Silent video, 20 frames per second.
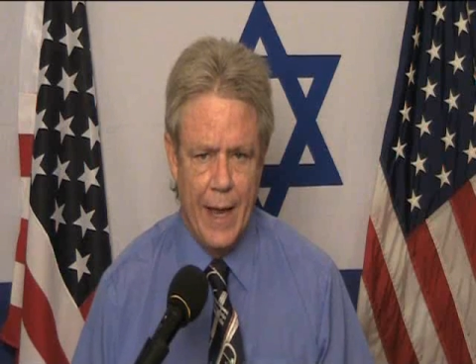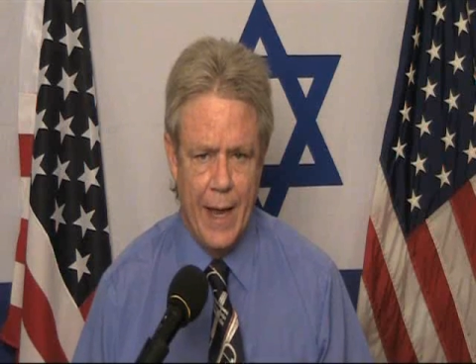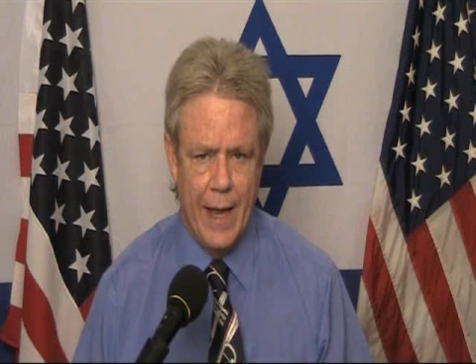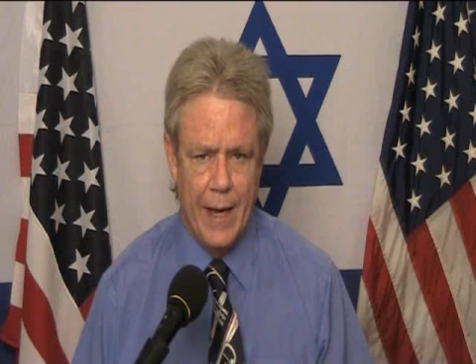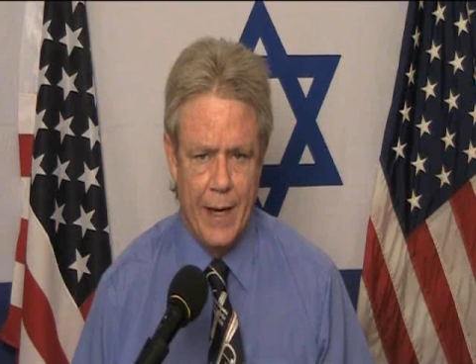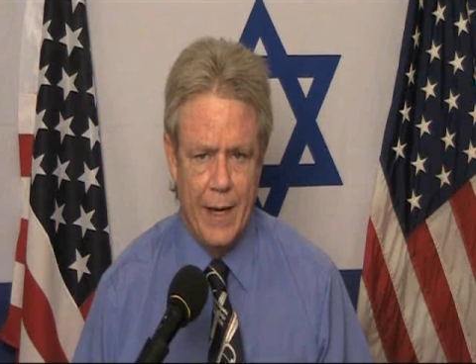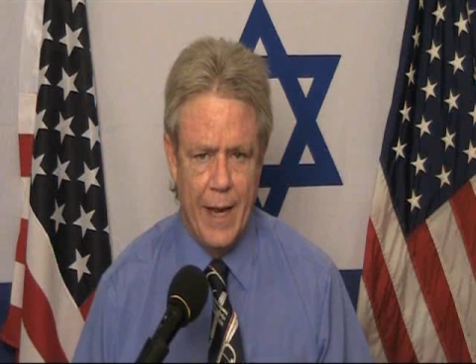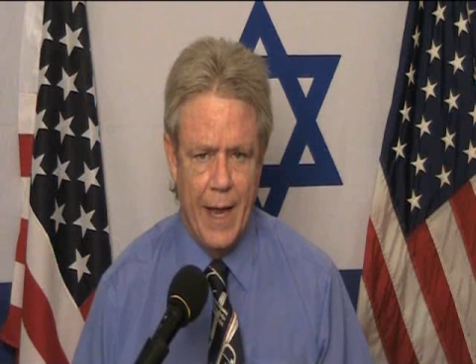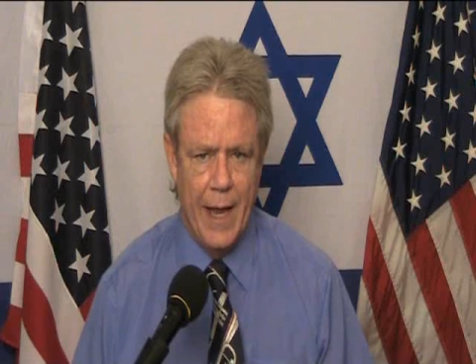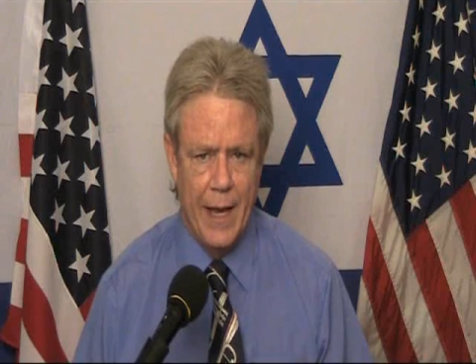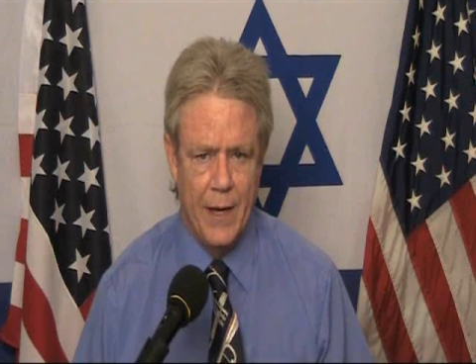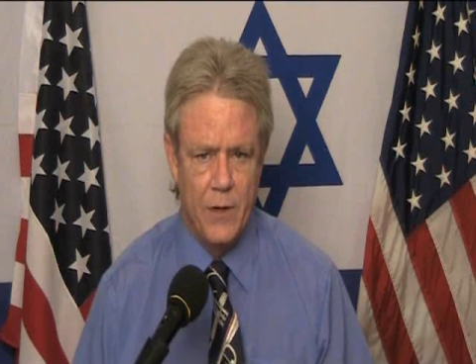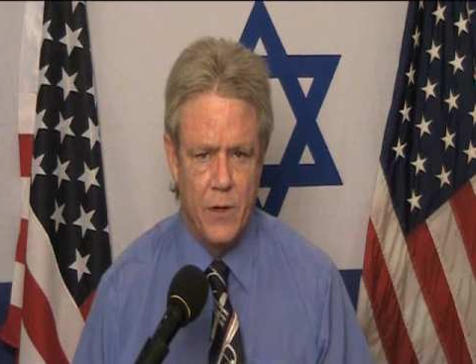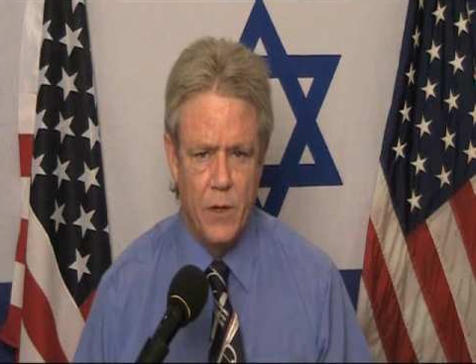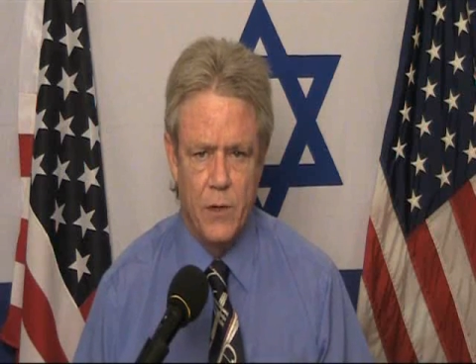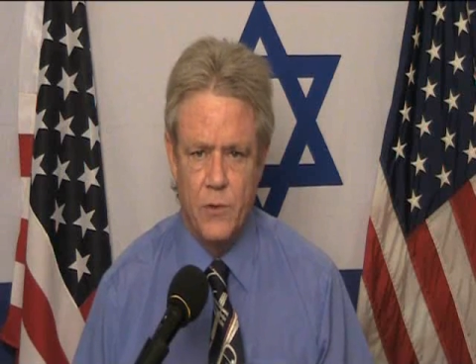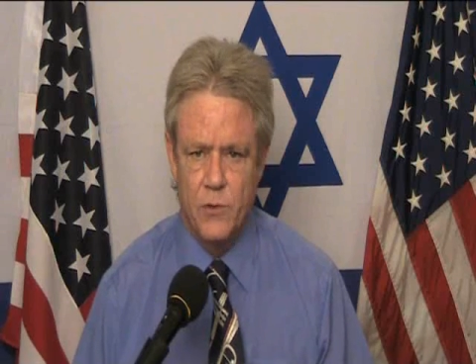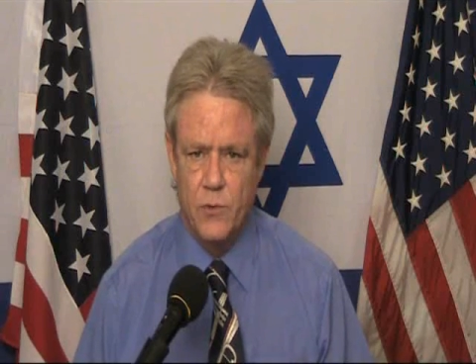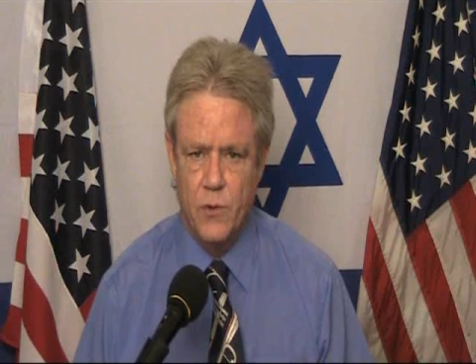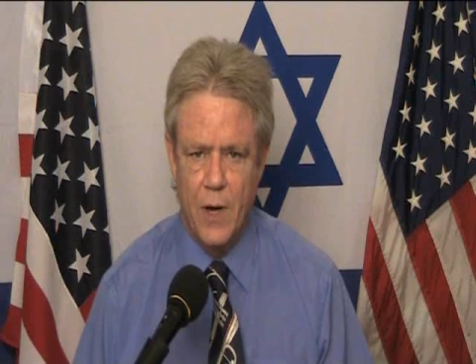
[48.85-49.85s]
and had
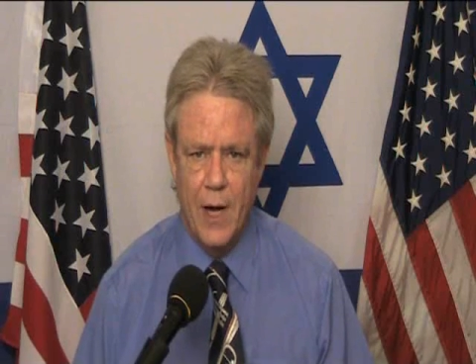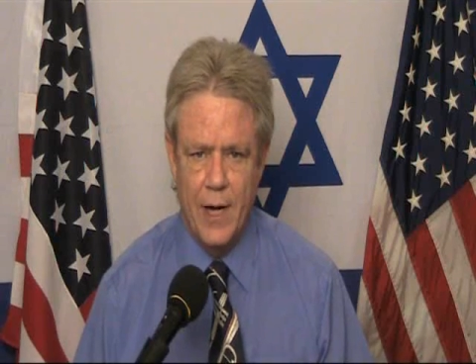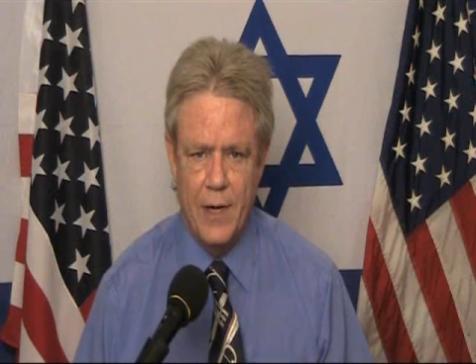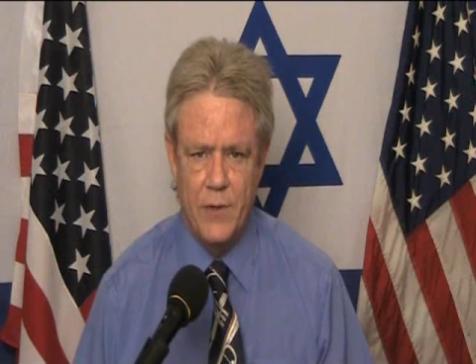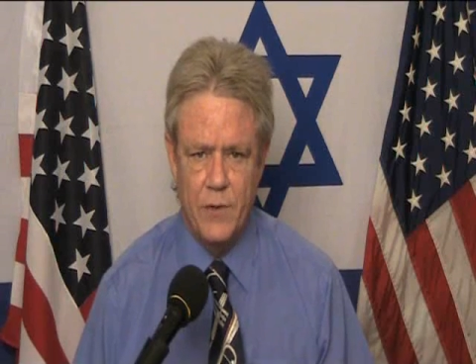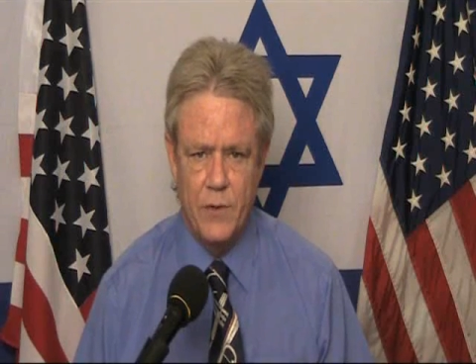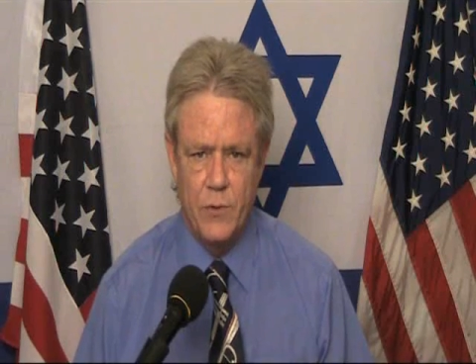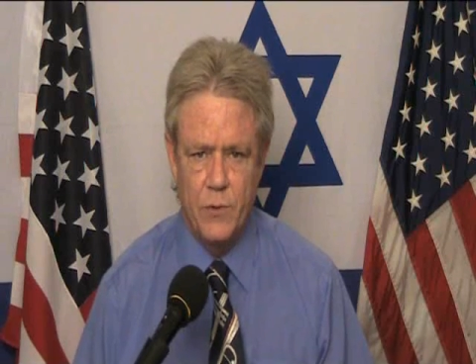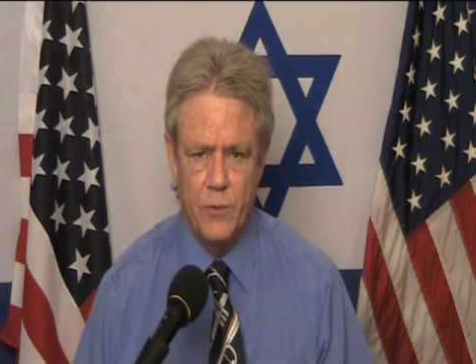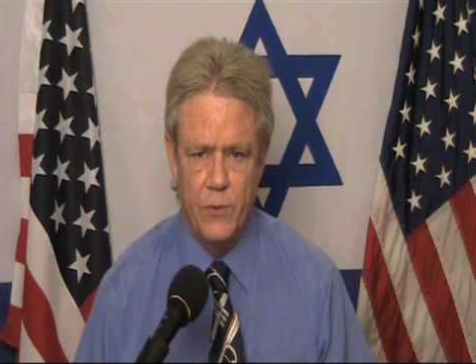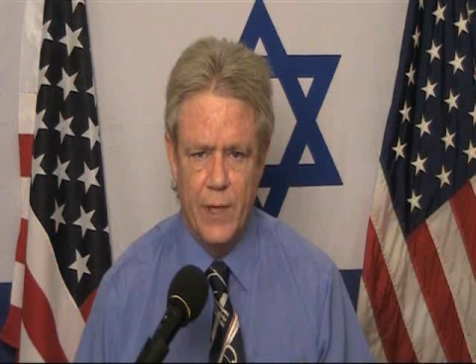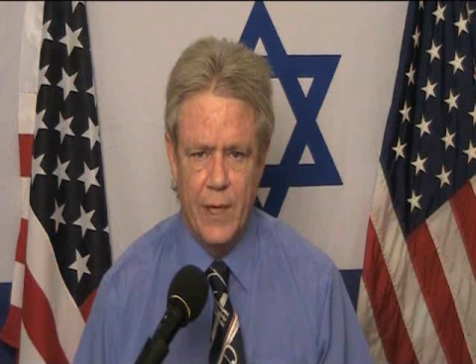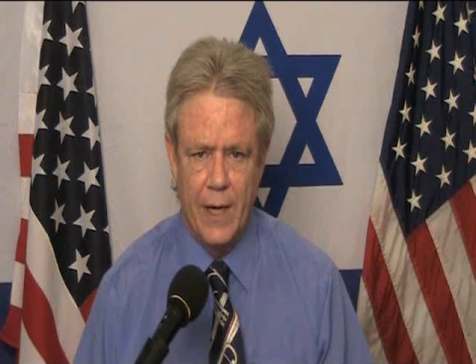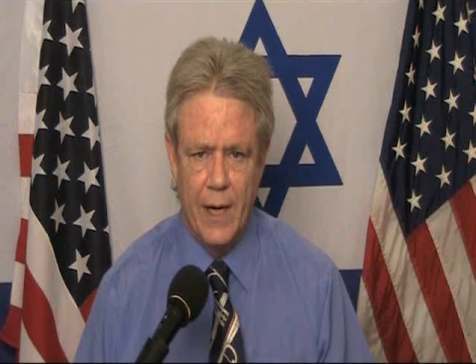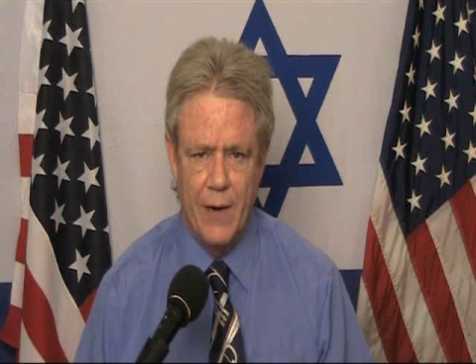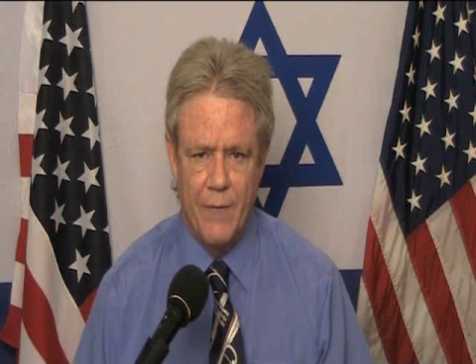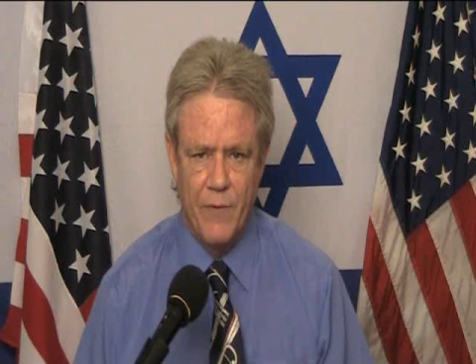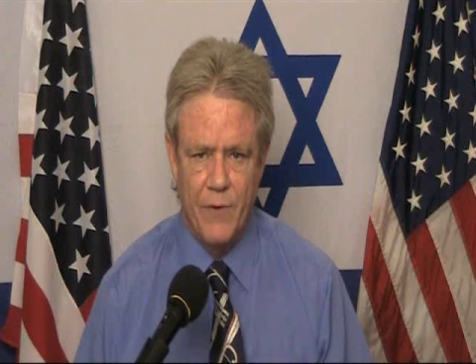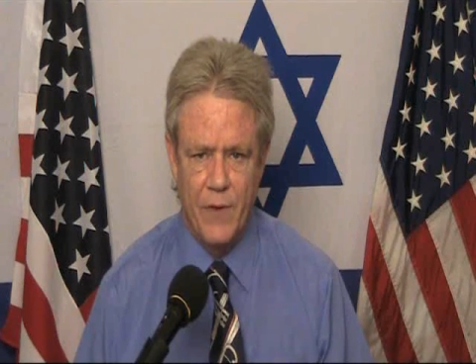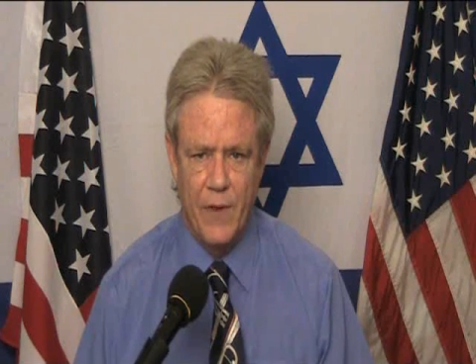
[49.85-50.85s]
tried to get
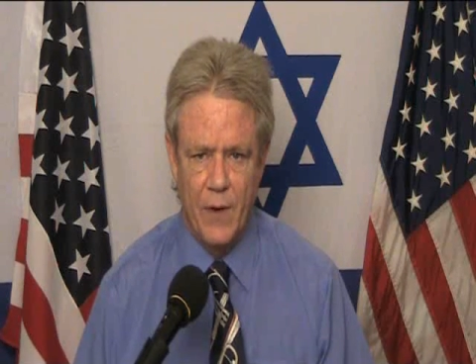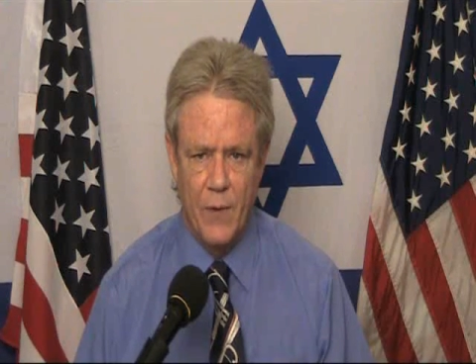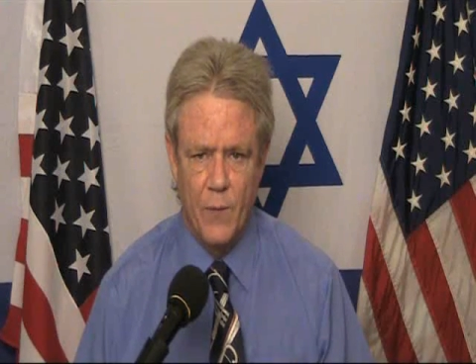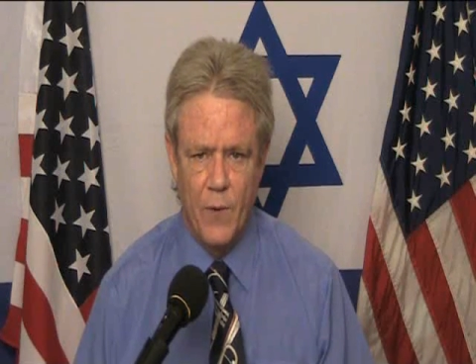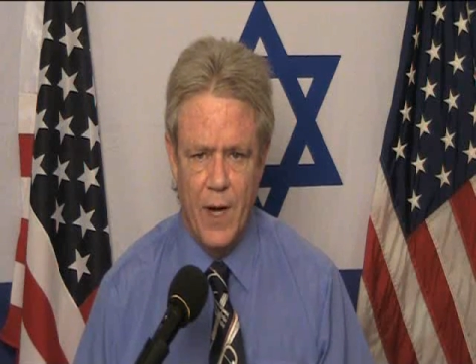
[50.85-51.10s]
everything